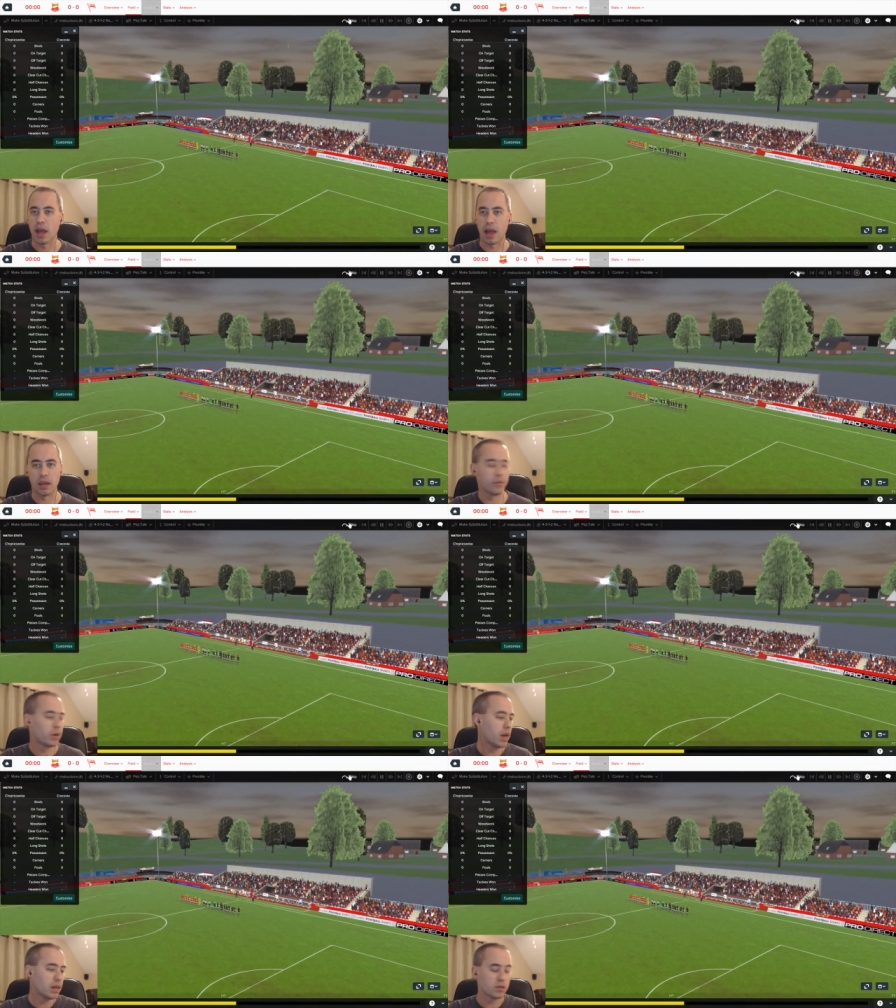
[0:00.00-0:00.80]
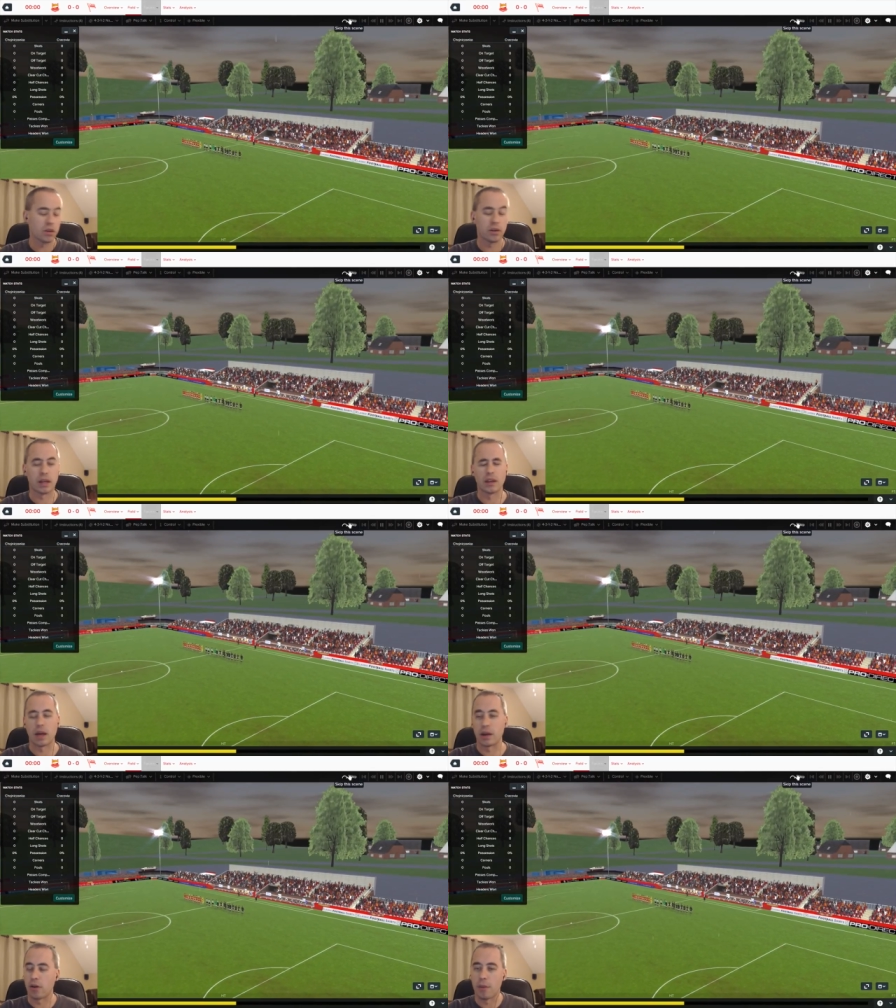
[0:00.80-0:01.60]
And he went ahead and donated.
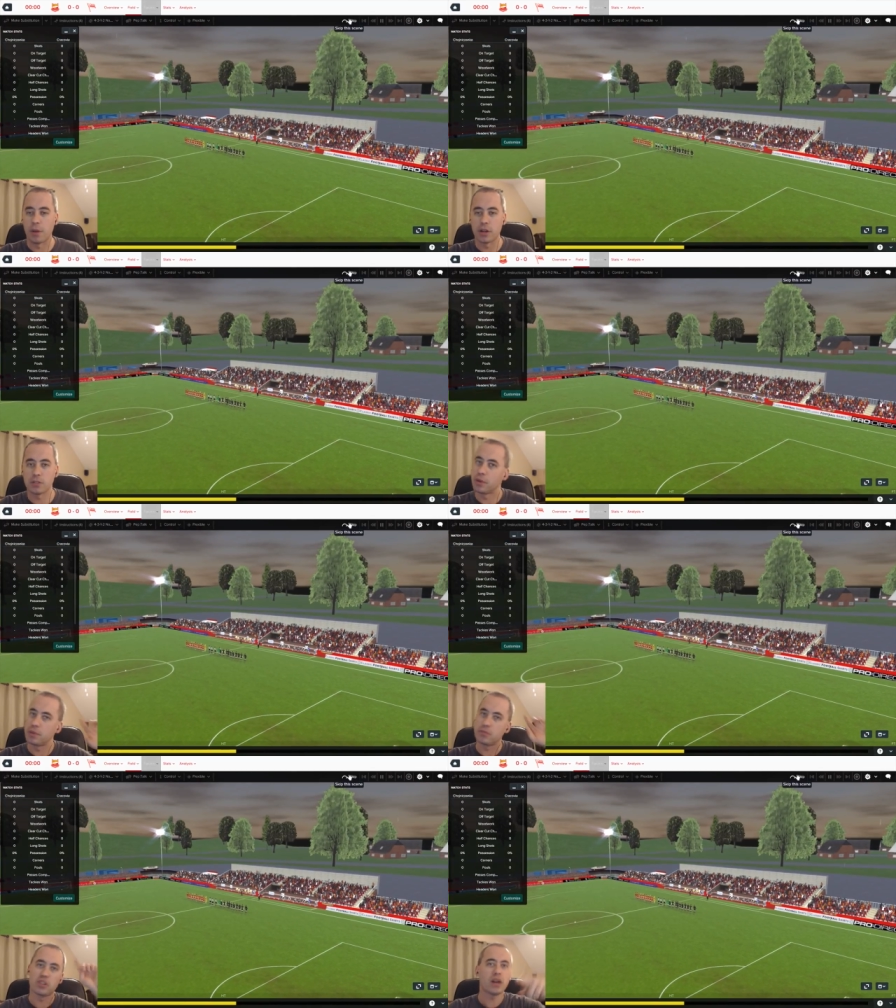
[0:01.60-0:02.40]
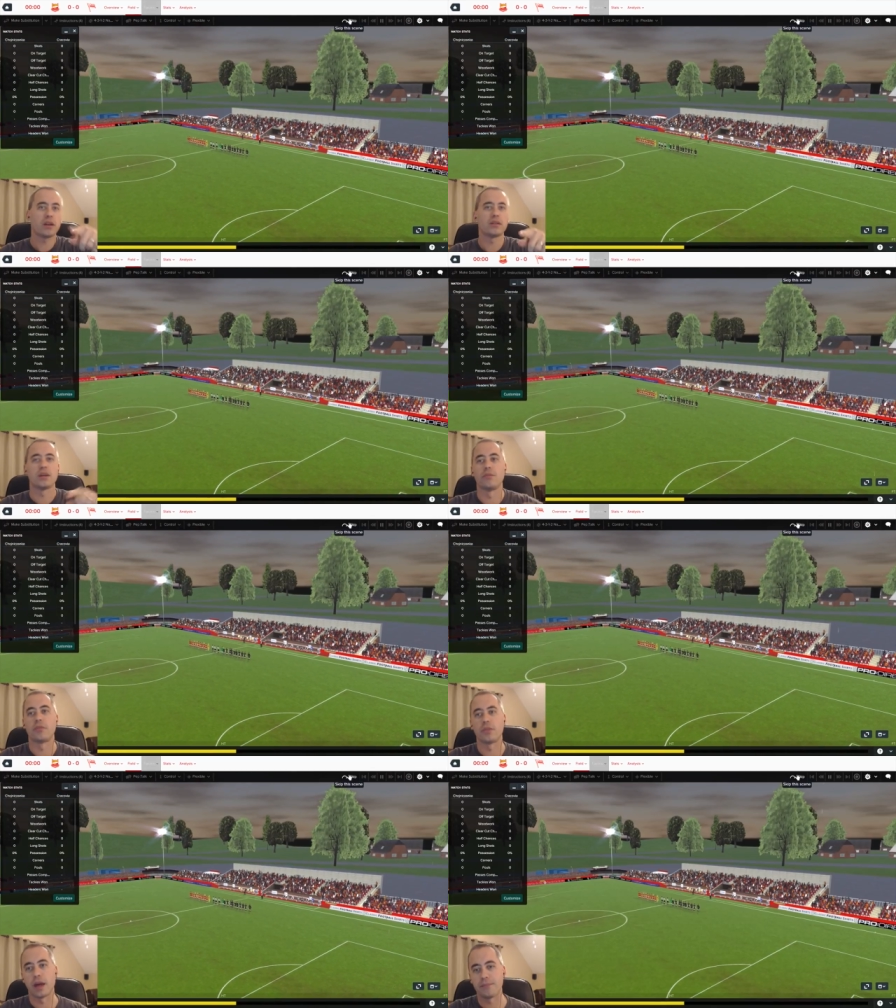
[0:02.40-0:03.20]
I don't know how much, but shout out to him for
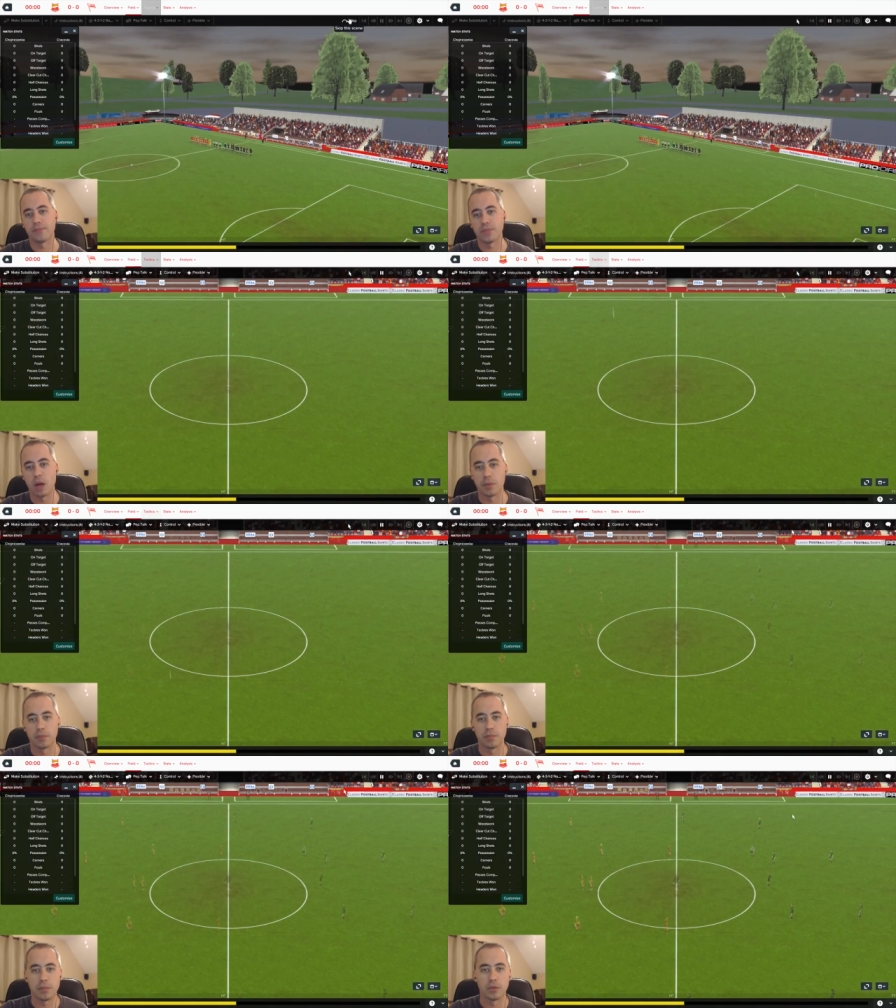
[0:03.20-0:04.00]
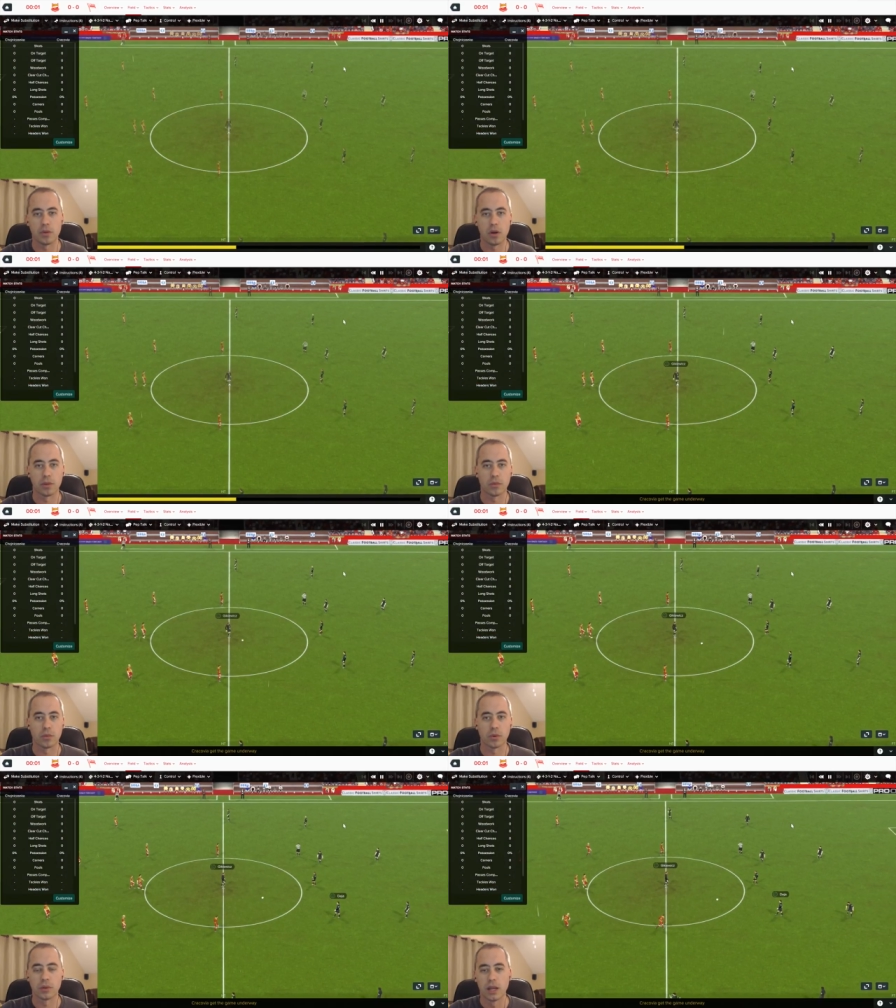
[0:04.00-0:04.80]
that, helping people all around the
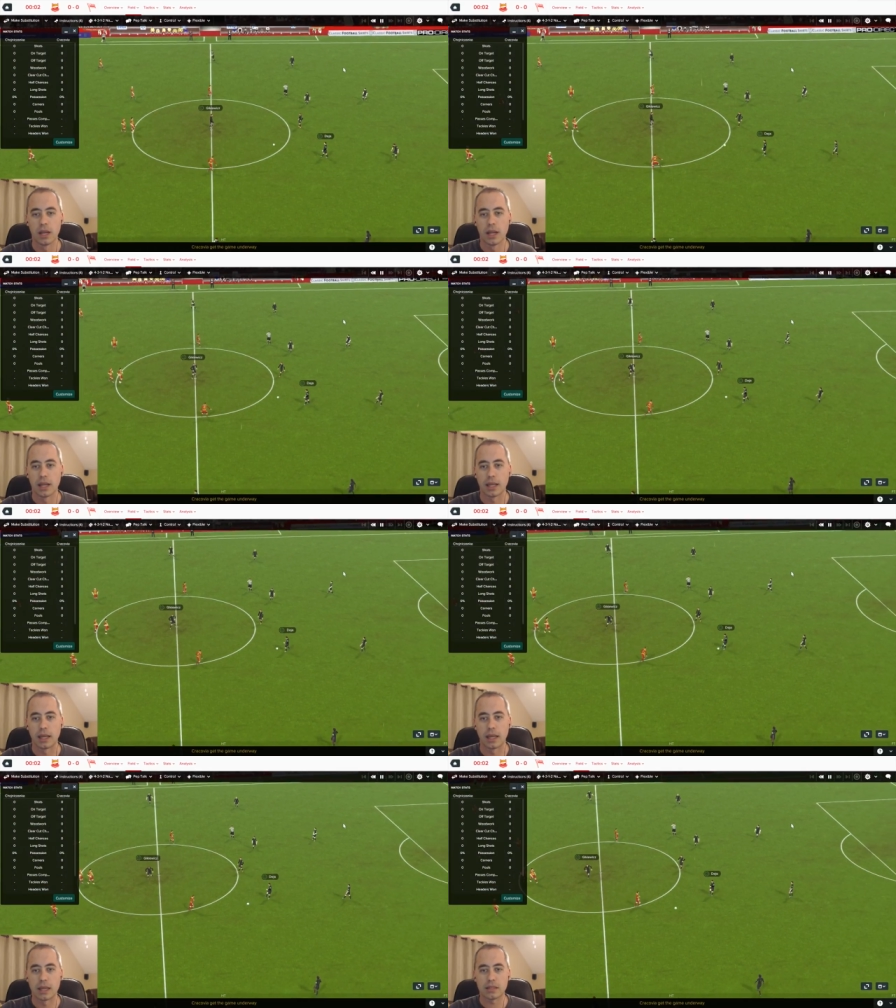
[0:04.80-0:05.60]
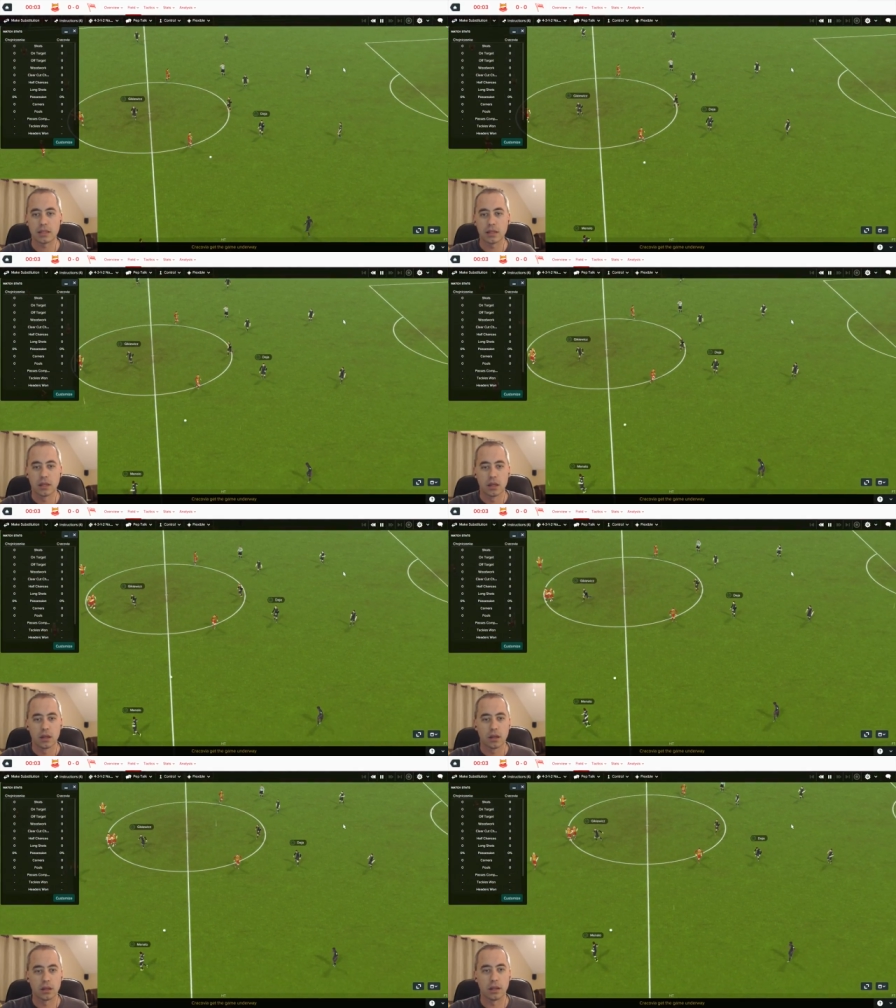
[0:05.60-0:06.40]
world get
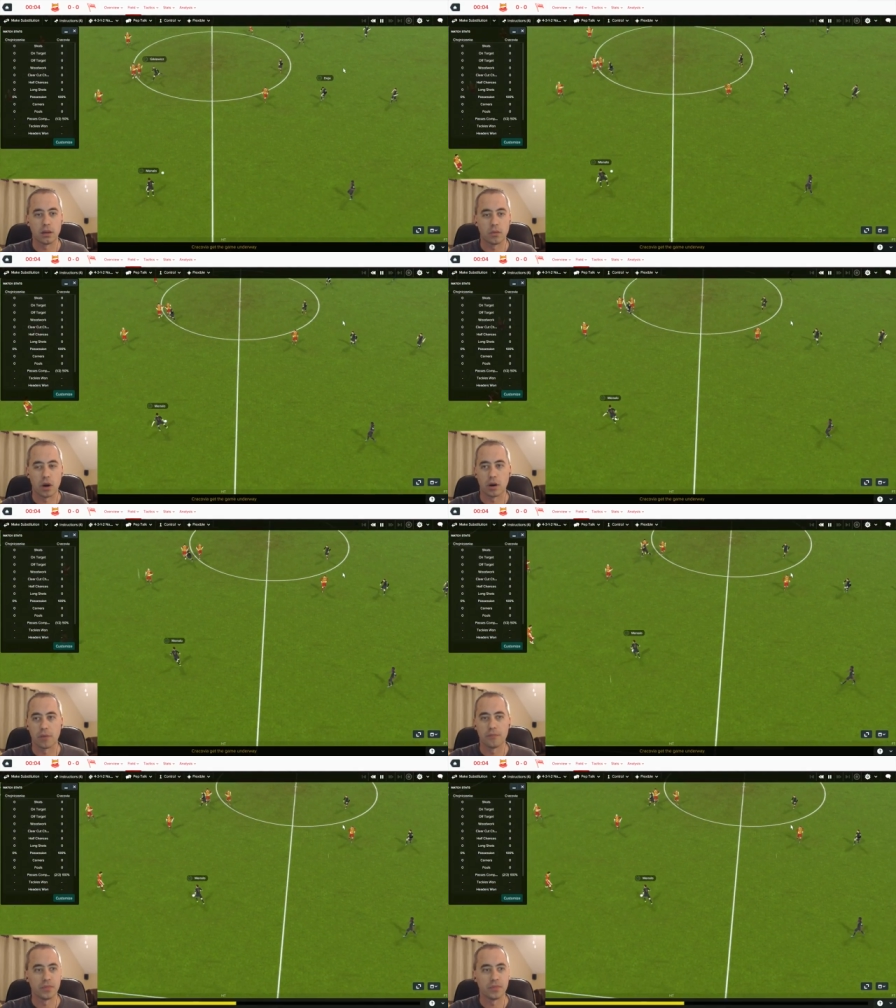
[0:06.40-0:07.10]
clean water.